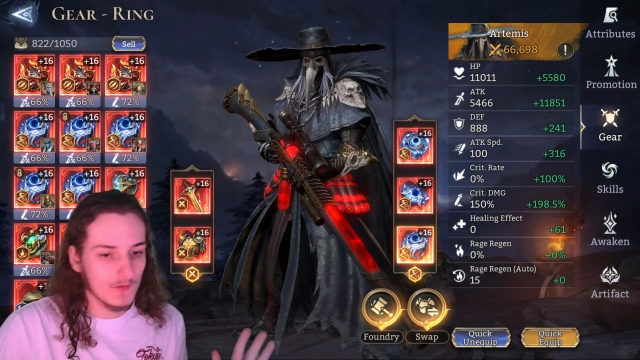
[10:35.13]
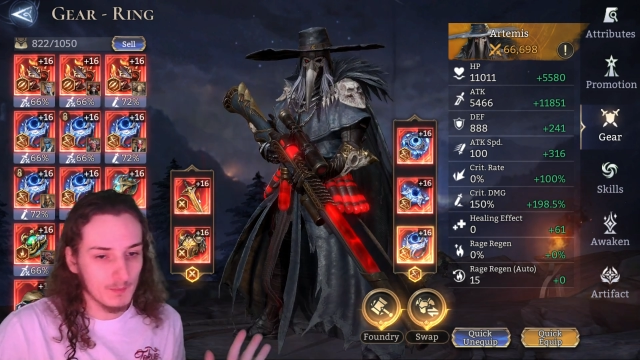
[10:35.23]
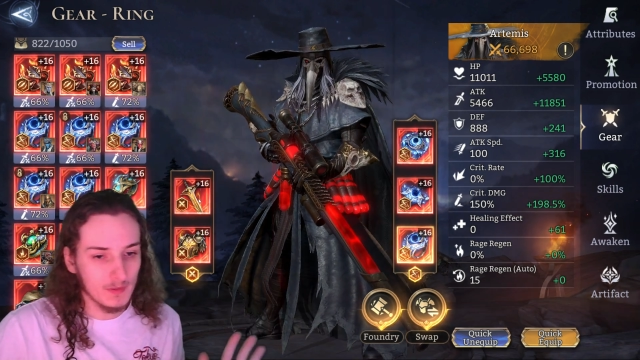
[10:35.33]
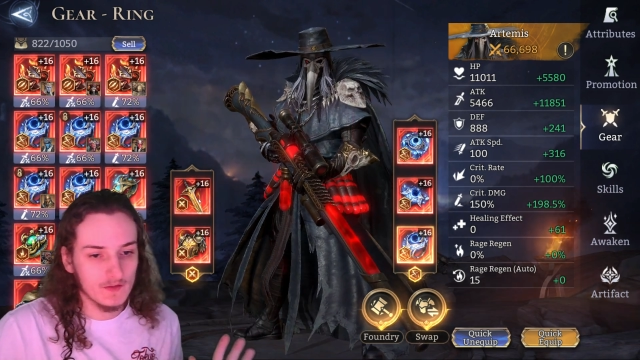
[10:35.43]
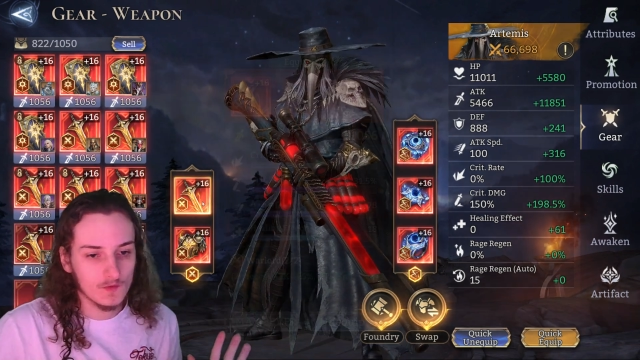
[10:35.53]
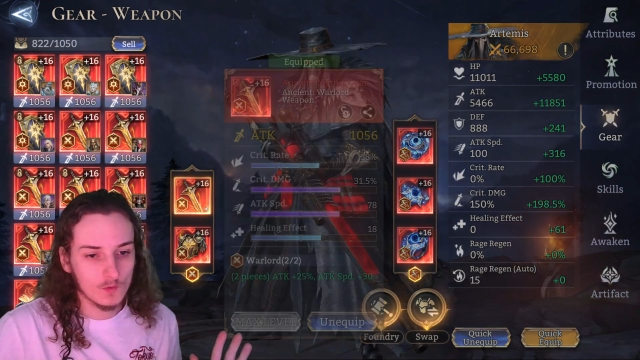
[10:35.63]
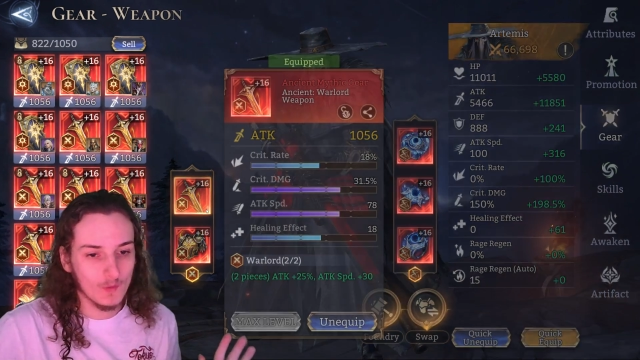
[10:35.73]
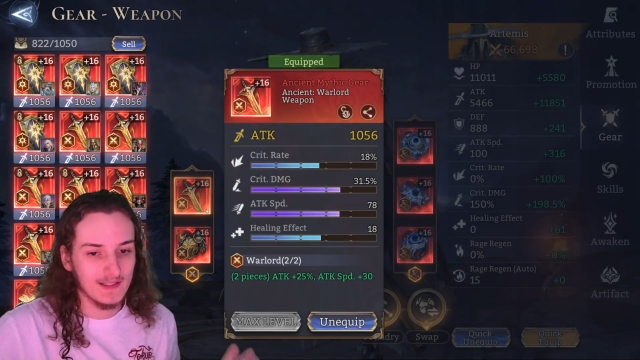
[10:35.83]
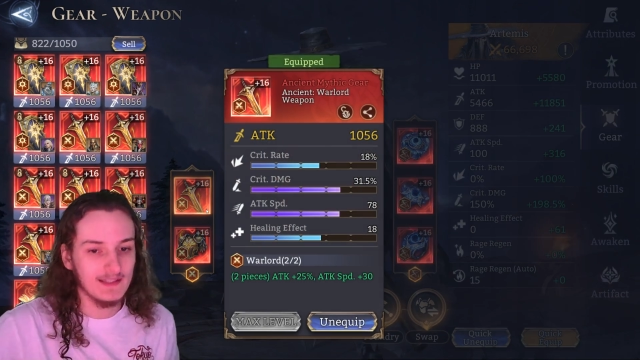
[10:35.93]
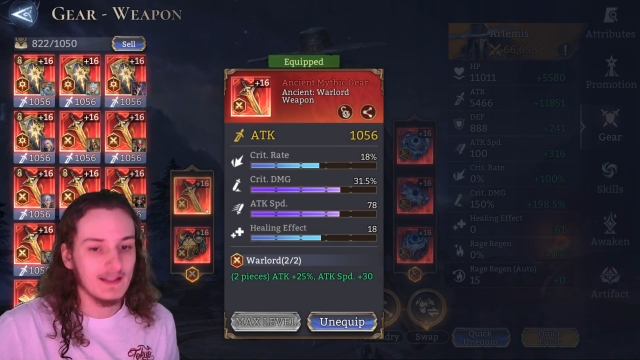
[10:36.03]
the pieces
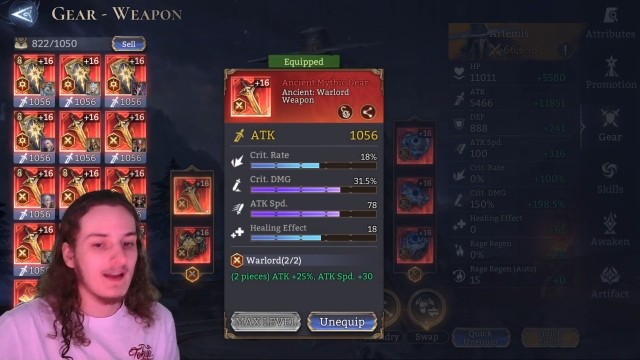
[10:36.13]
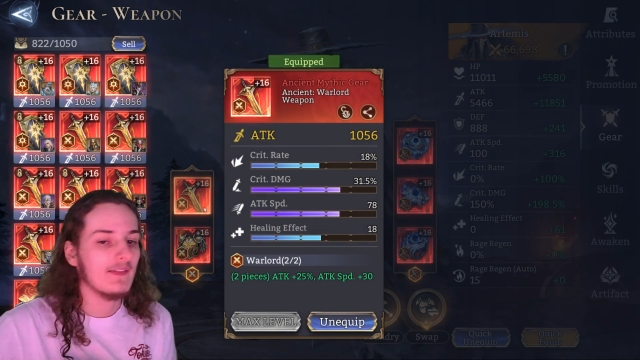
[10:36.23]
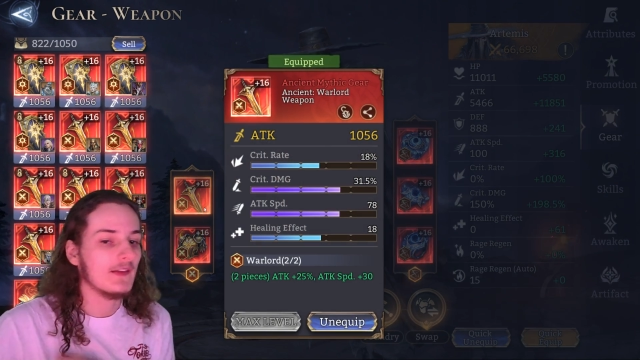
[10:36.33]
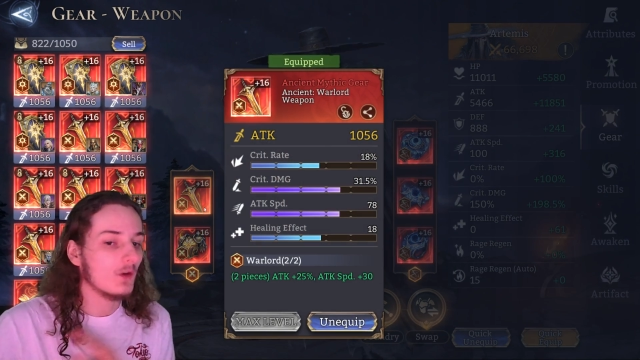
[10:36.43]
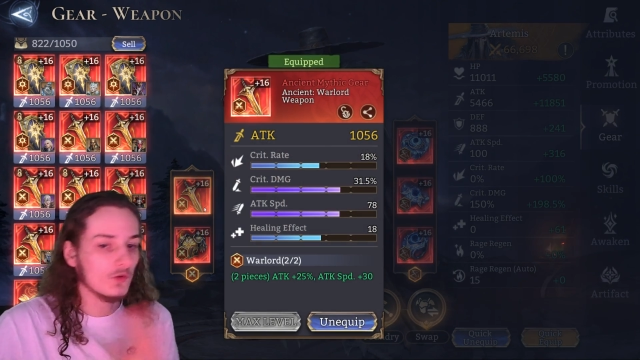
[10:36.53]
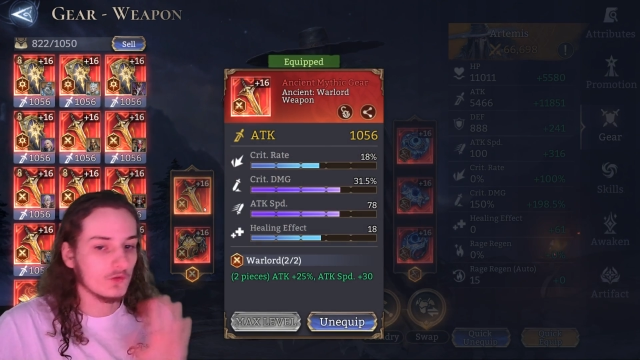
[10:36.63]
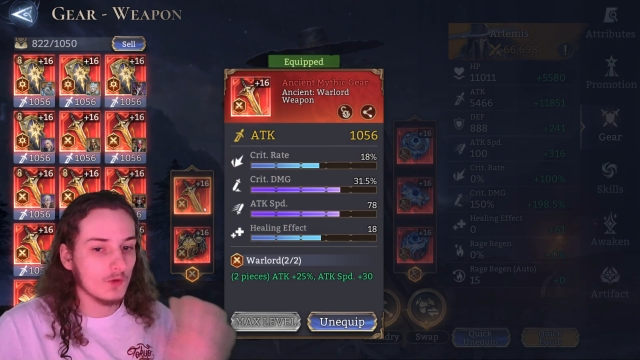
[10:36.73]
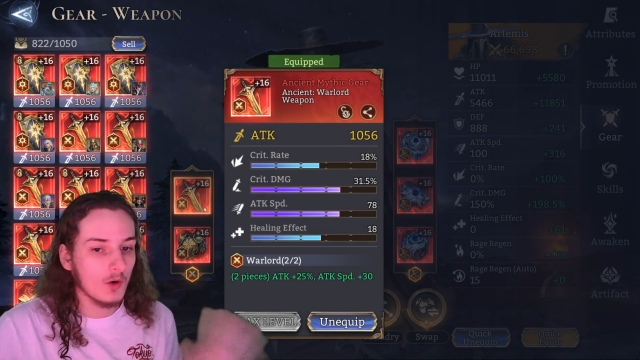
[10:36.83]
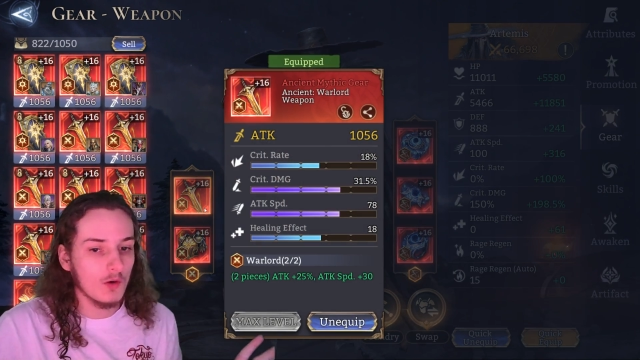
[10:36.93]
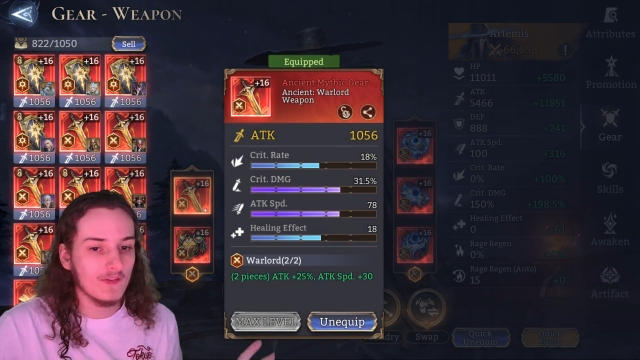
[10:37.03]
quickly, and then also
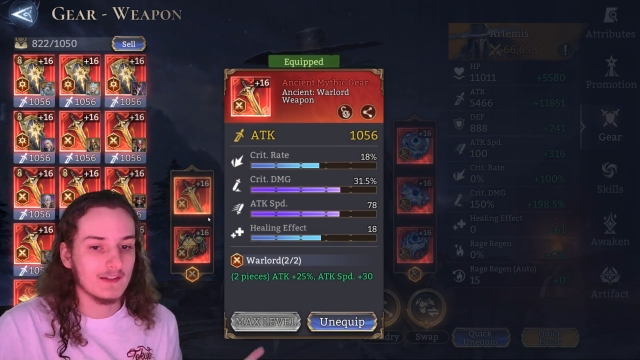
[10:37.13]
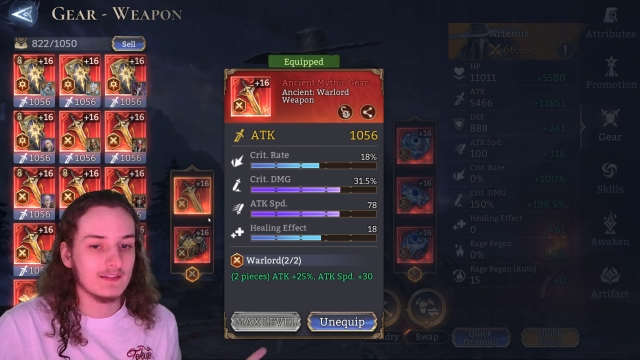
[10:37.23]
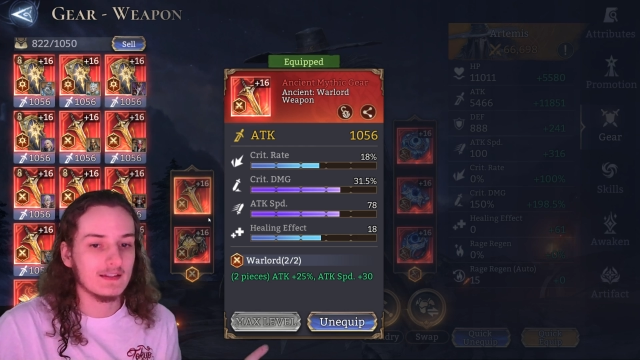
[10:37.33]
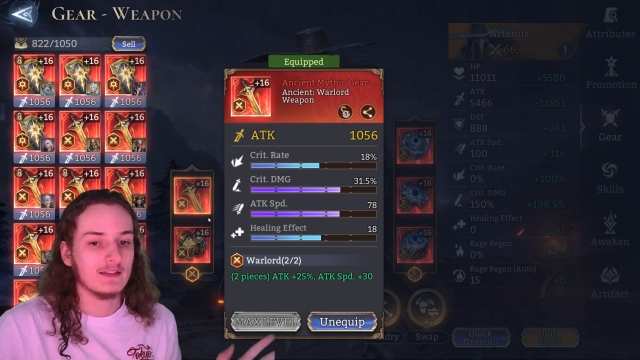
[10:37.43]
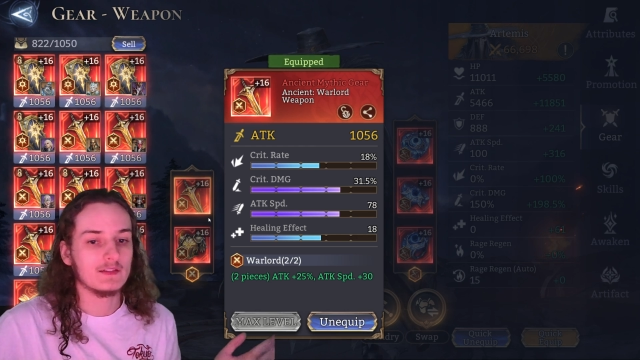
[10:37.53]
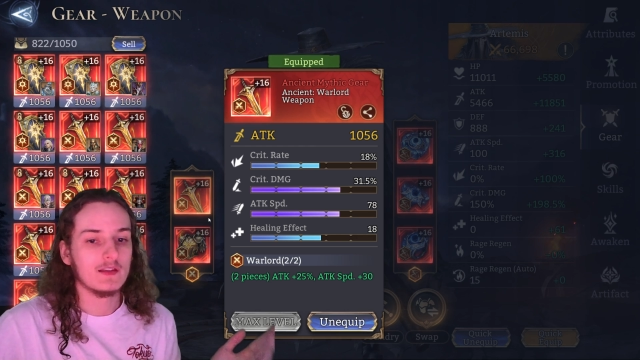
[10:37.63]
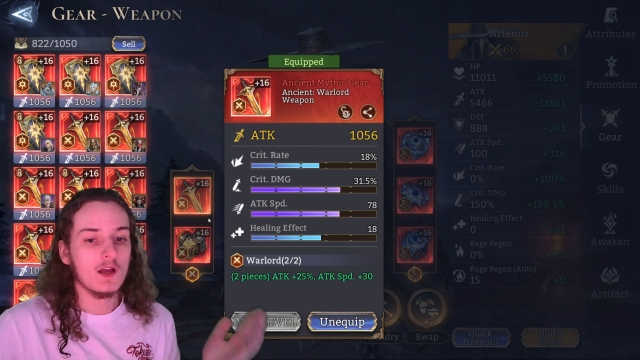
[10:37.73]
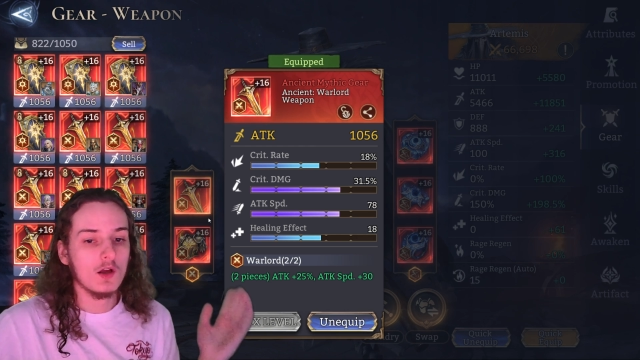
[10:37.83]
go over the sets.